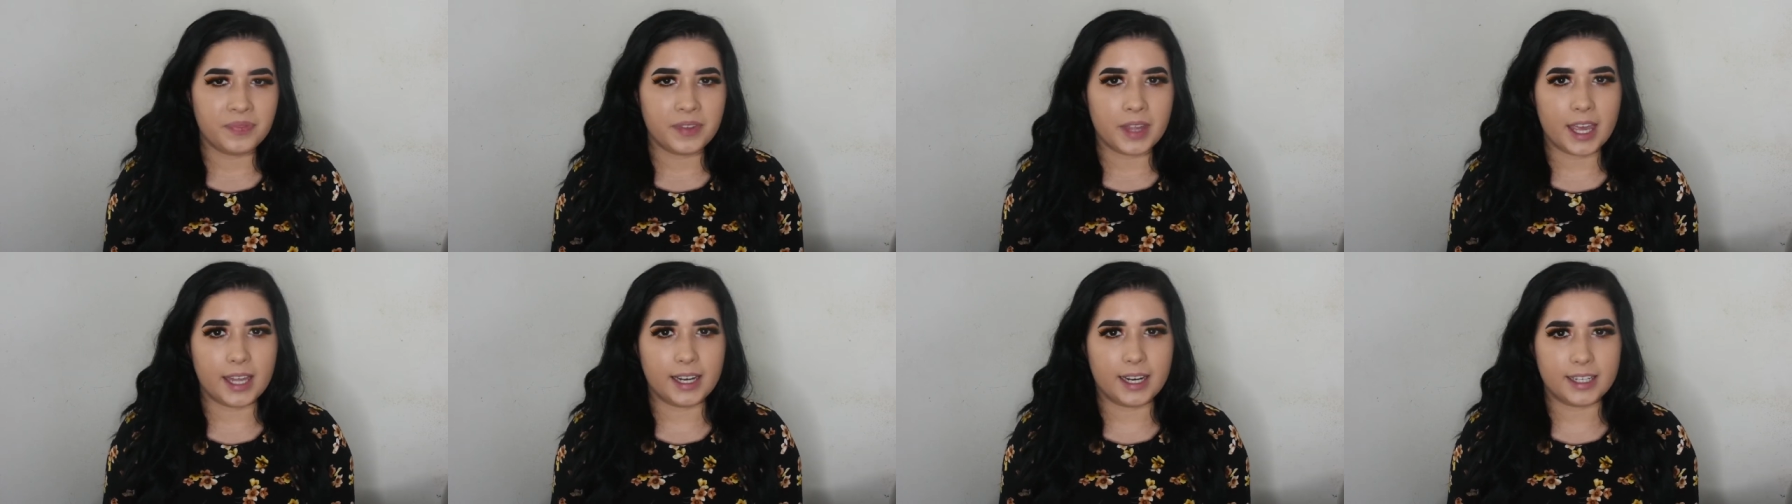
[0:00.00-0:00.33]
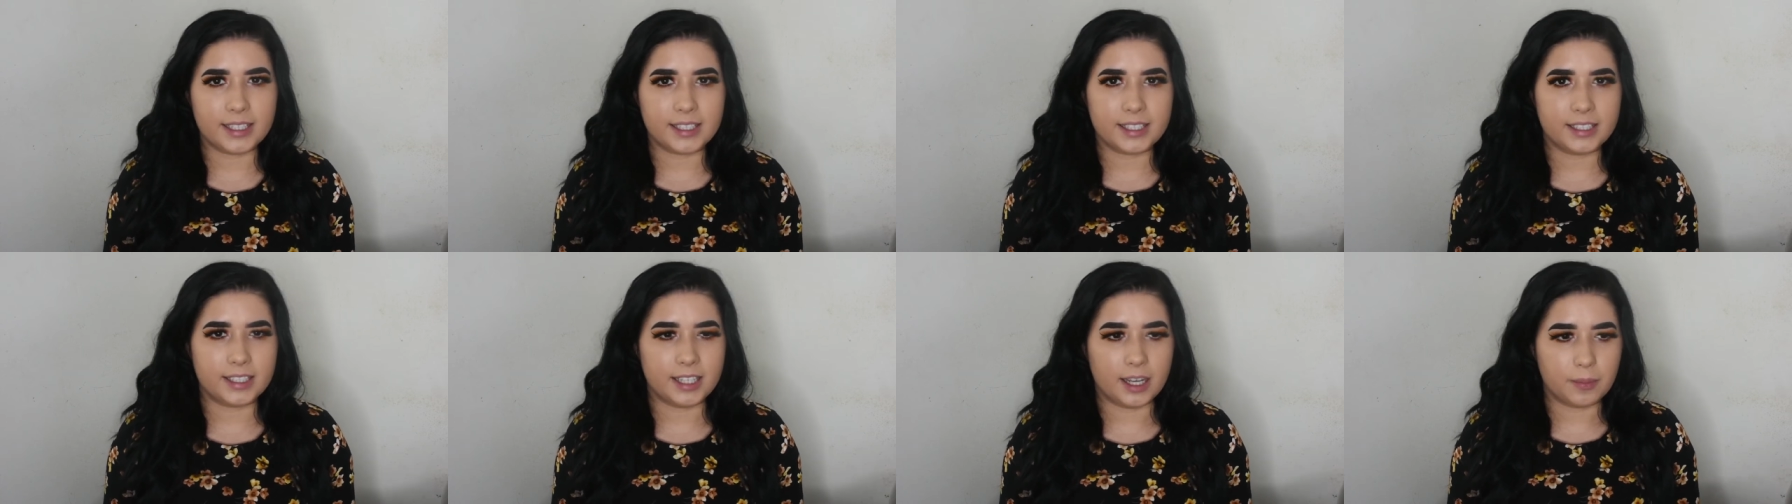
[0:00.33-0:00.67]
and I
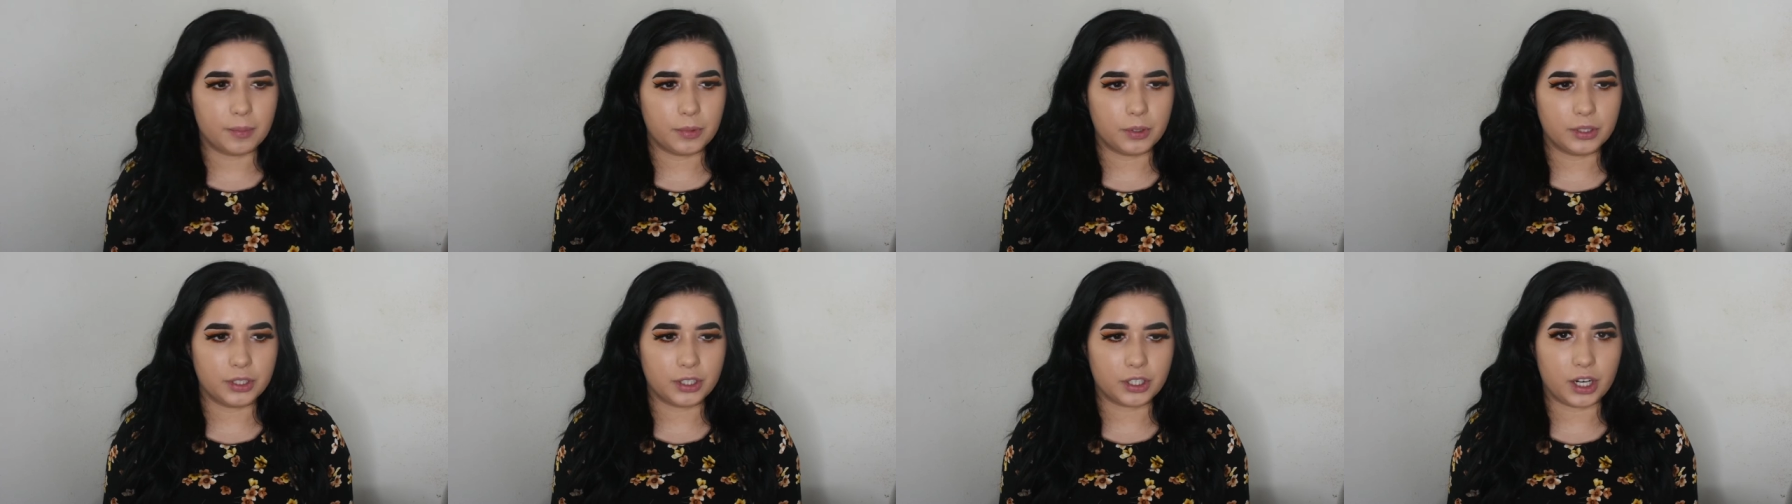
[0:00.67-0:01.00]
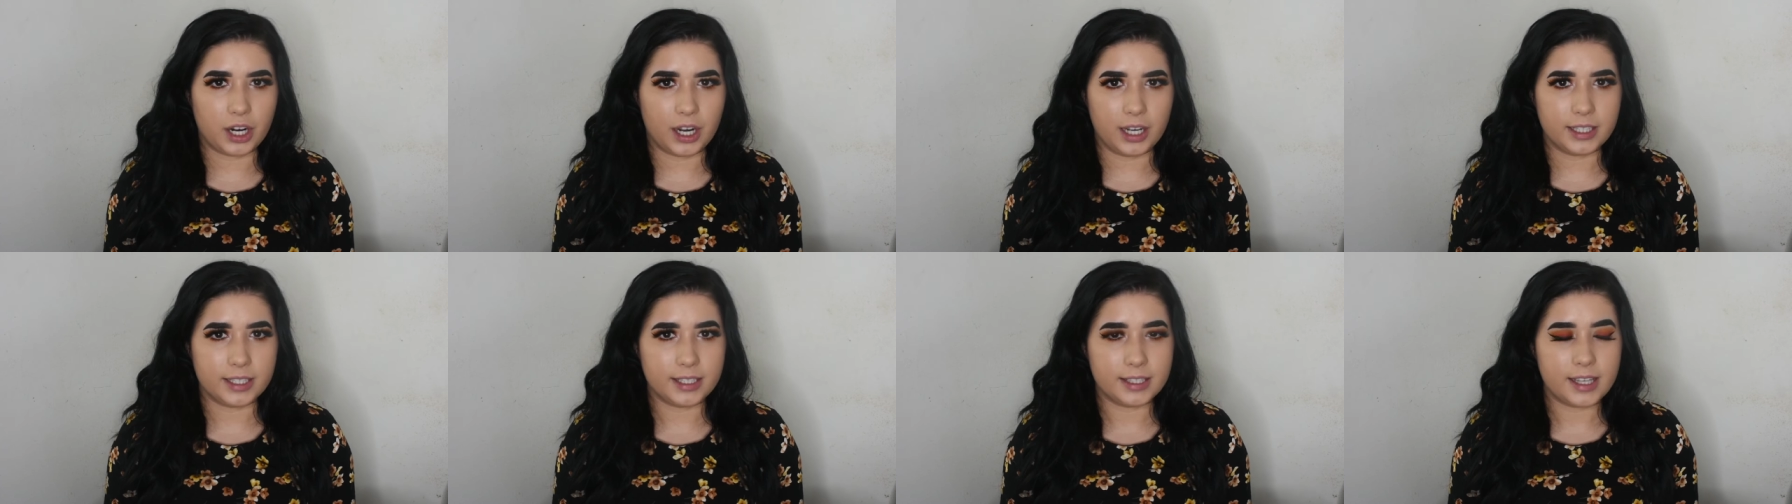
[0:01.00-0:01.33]
stumbled
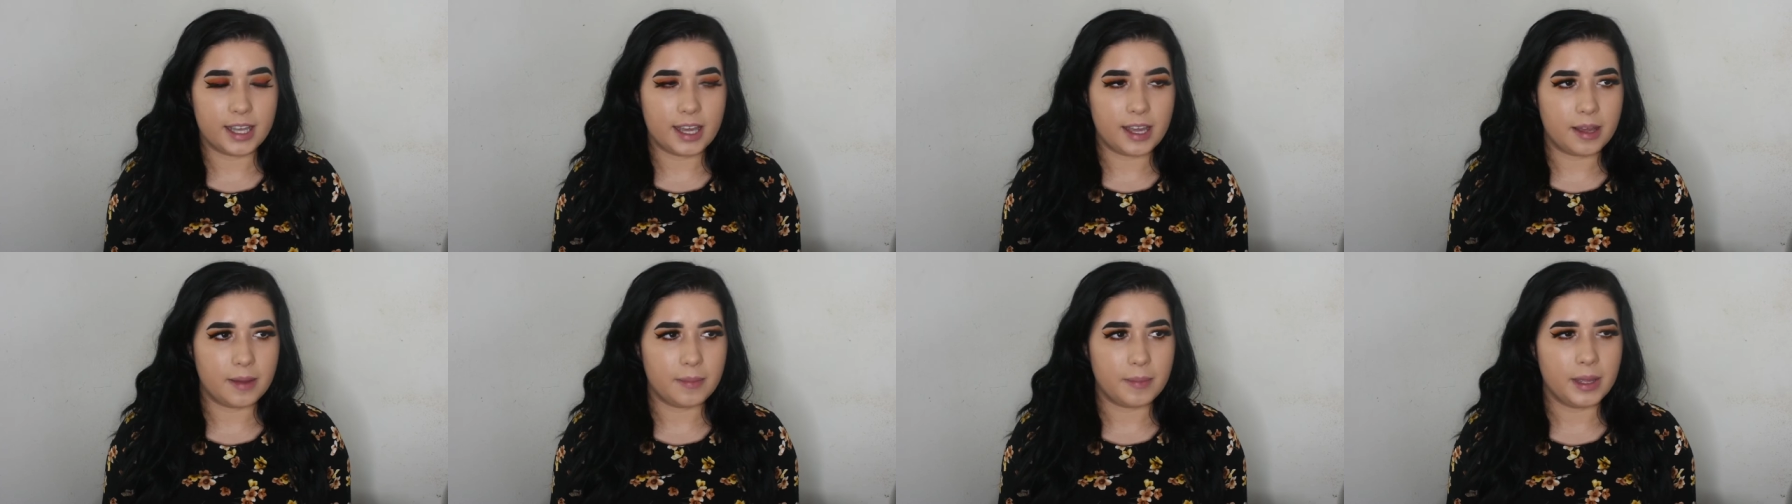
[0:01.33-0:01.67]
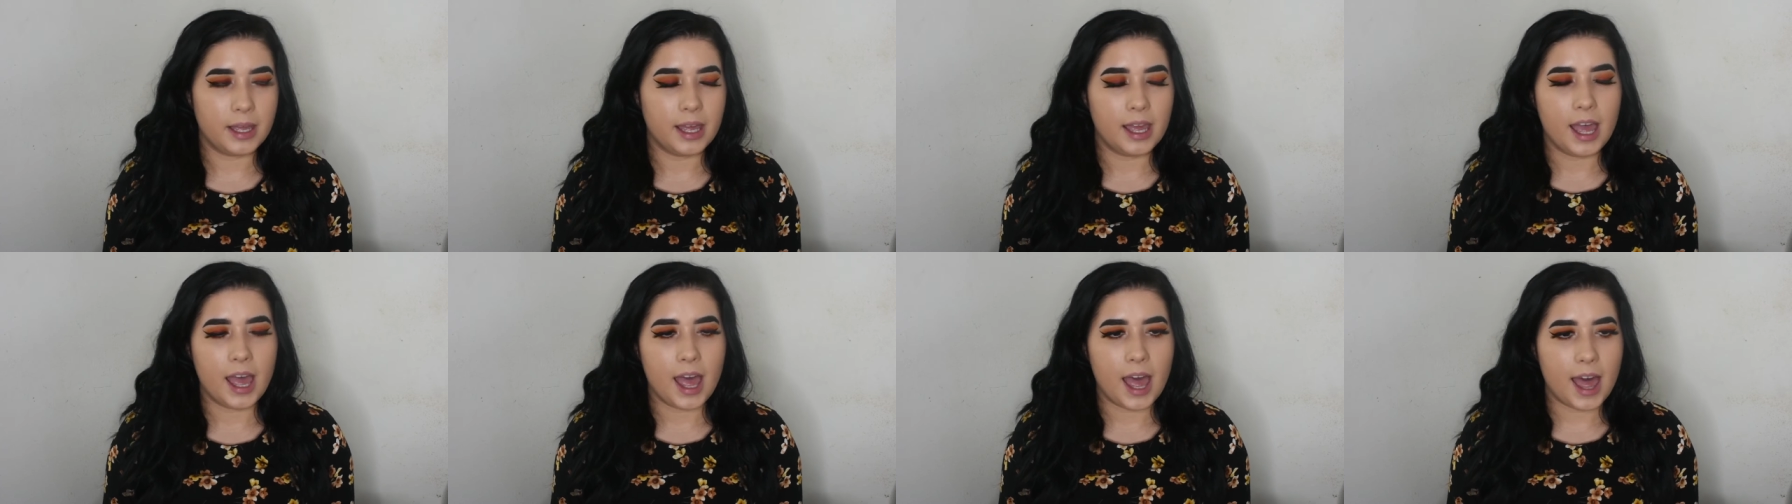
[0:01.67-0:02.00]
across them